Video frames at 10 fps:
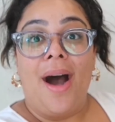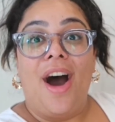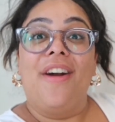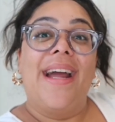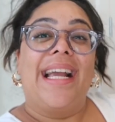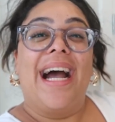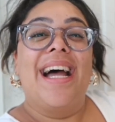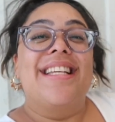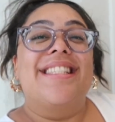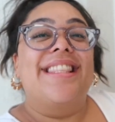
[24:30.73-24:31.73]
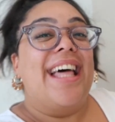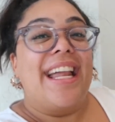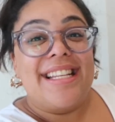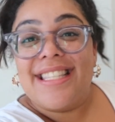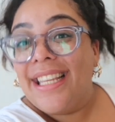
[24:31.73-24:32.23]
All right, guys,
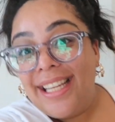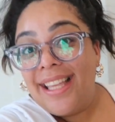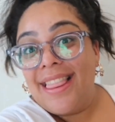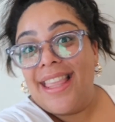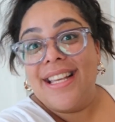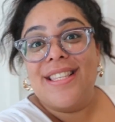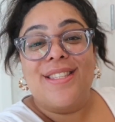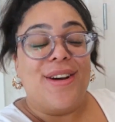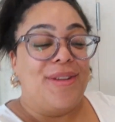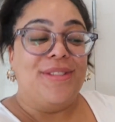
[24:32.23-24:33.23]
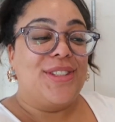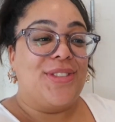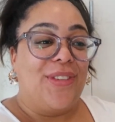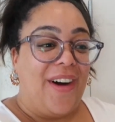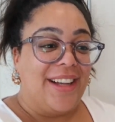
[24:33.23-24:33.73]
that is it. Thanks so much
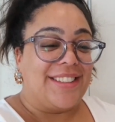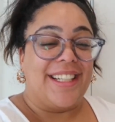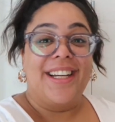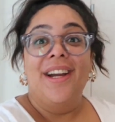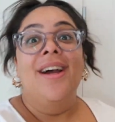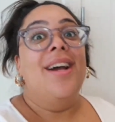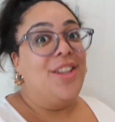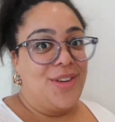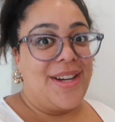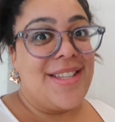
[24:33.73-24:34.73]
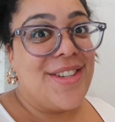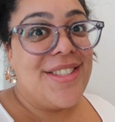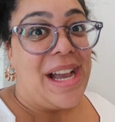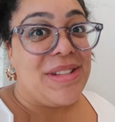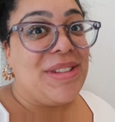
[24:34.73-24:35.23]
for watching. You guys hear
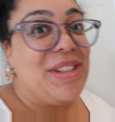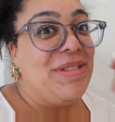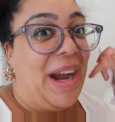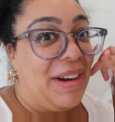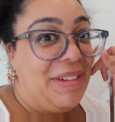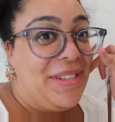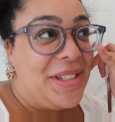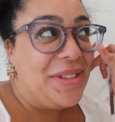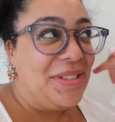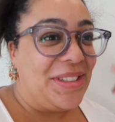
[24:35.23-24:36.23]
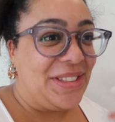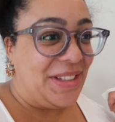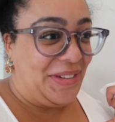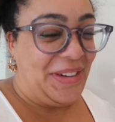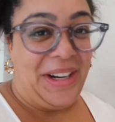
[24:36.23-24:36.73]
Jasmine in the background? Makes me feel
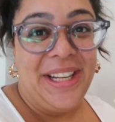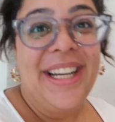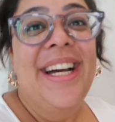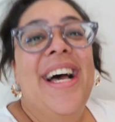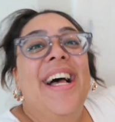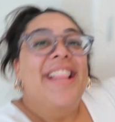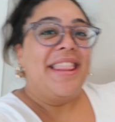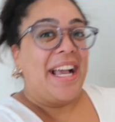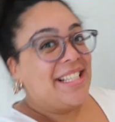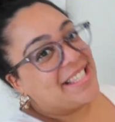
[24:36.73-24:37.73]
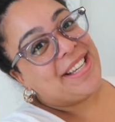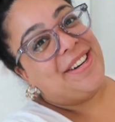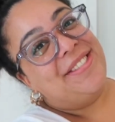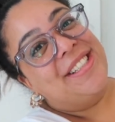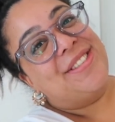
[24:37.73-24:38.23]
so good. Thanks
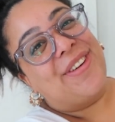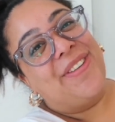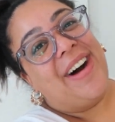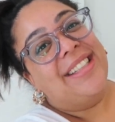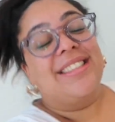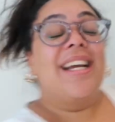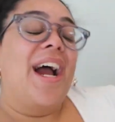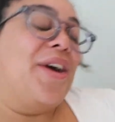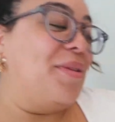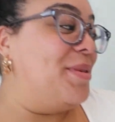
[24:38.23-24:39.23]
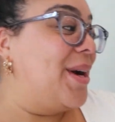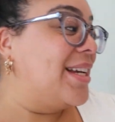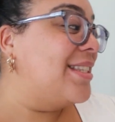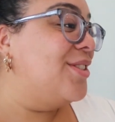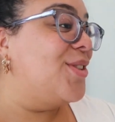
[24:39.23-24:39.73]
so much for watching. I hope you
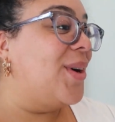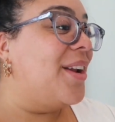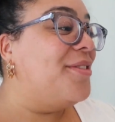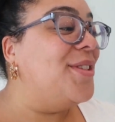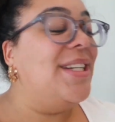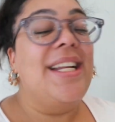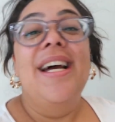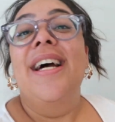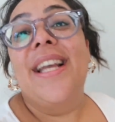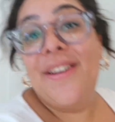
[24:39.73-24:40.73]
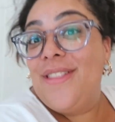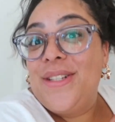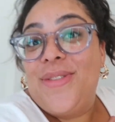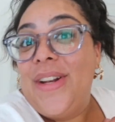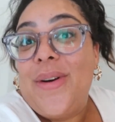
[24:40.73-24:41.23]
guys enjoyed. If you did, give
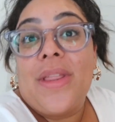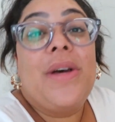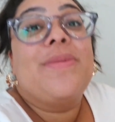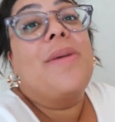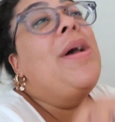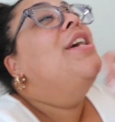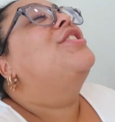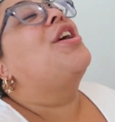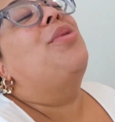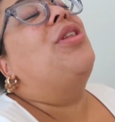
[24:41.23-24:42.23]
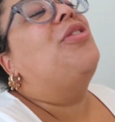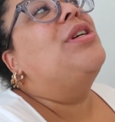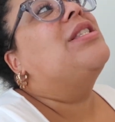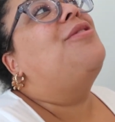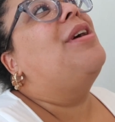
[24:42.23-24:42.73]
this video a thumbs up, share with your
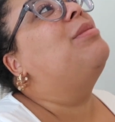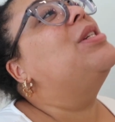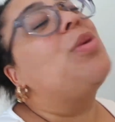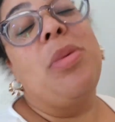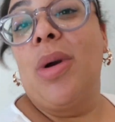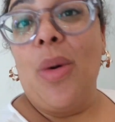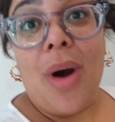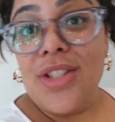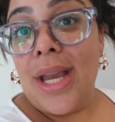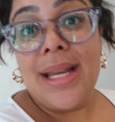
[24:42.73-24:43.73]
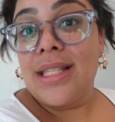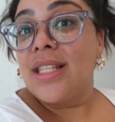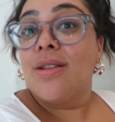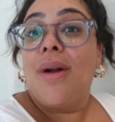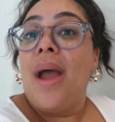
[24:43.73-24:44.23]
friends and family so people can watch it, and
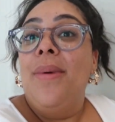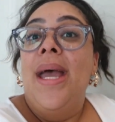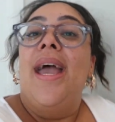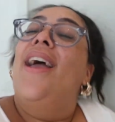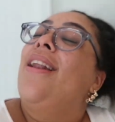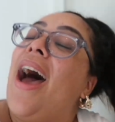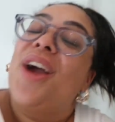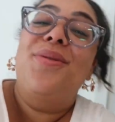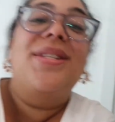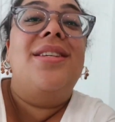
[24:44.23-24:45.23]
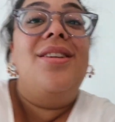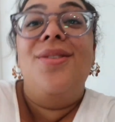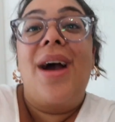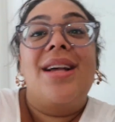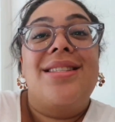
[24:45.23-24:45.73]
subscribe. And I will see
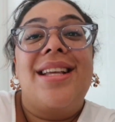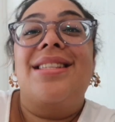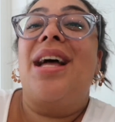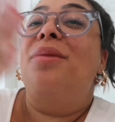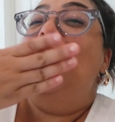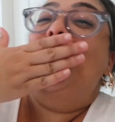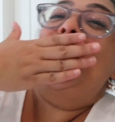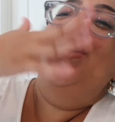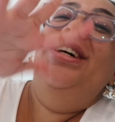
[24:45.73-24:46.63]
you guys next time.